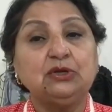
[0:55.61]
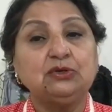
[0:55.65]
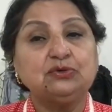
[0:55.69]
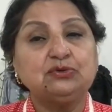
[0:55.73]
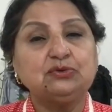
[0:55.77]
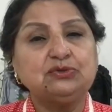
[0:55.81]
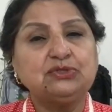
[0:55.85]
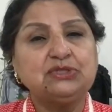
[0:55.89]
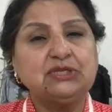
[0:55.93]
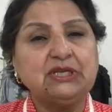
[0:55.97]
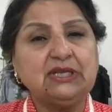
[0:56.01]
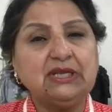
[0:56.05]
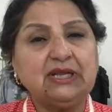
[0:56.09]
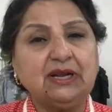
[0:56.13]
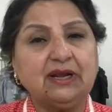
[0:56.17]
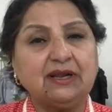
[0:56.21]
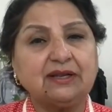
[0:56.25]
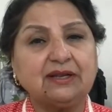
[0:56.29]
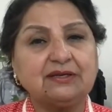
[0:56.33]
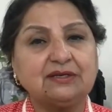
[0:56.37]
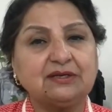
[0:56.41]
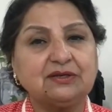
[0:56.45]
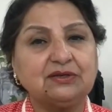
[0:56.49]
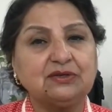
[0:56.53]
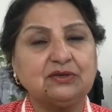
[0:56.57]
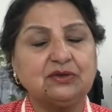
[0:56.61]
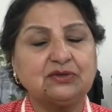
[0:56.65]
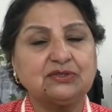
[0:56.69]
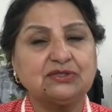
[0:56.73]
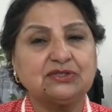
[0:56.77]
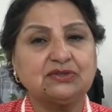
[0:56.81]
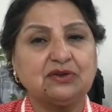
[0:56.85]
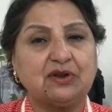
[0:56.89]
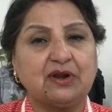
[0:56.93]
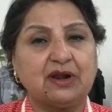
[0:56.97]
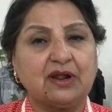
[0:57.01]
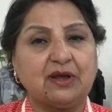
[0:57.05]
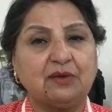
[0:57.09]
to declutter your
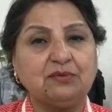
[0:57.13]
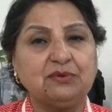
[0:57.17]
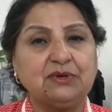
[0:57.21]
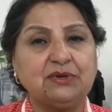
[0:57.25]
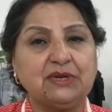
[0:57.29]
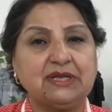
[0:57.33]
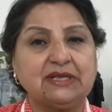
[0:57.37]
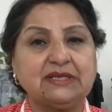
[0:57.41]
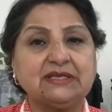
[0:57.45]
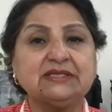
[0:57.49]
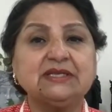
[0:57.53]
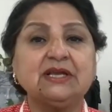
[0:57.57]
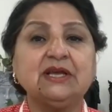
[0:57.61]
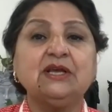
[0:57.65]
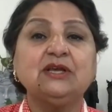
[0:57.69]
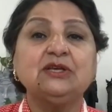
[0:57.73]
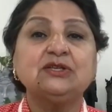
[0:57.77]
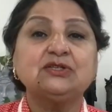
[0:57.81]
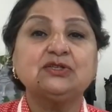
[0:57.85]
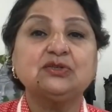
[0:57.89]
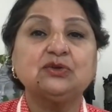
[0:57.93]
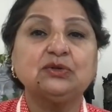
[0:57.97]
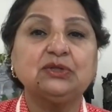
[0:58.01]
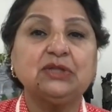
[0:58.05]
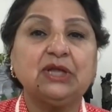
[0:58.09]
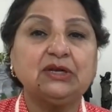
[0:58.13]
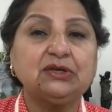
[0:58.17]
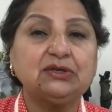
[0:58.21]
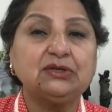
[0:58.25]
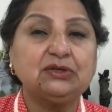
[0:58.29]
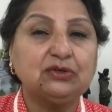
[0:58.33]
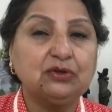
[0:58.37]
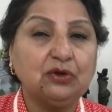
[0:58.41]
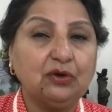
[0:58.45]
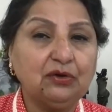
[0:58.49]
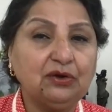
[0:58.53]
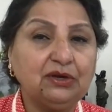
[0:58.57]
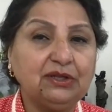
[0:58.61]
surroundings so
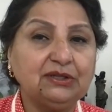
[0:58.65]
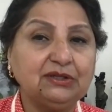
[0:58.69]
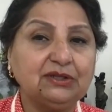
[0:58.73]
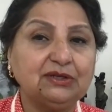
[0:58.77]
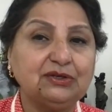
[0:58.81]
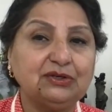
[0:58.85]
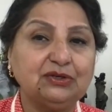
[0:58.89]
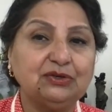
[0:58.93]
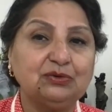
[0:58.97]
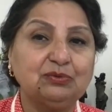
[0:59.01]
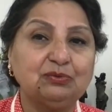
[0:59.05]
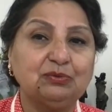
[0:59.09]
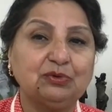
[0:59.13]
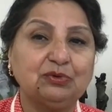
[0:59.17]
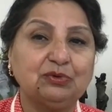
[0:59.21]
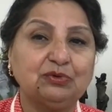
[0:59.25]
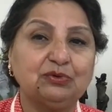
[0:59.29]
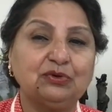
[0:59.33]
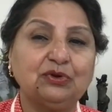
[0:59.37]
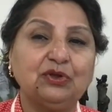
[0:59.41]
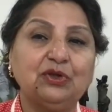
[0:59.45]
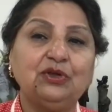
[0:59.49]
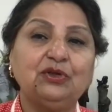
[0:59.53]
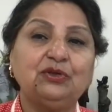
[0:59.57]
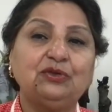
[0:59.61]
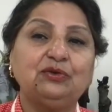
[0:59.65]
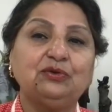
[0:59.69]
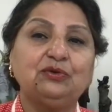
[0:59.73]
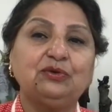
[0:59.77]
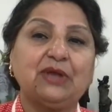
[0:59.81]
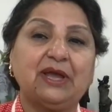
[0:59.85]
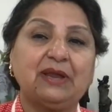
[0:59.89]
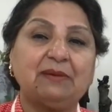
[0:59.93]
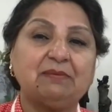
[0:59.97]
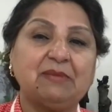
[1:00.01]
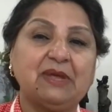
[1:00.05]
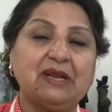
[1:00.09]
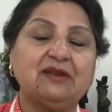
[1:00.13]
that during the new moon, you
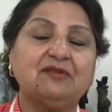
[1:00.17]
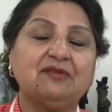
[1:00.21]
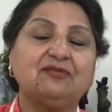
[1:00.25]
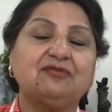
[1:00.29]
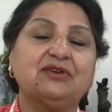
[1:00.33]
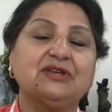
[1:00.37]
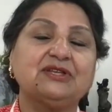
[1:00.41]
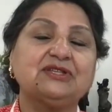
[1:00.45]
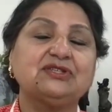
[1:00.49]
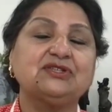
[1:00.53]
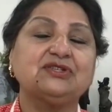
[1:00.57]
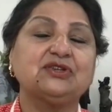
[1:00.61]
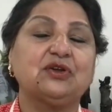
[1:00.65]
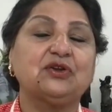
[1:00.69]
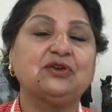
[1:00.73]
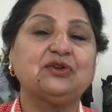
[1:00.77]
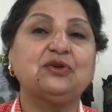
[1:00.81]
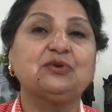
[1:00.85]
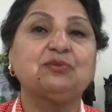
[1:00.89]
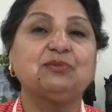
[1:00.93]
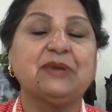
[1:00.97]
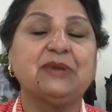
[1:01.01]
can manifest your new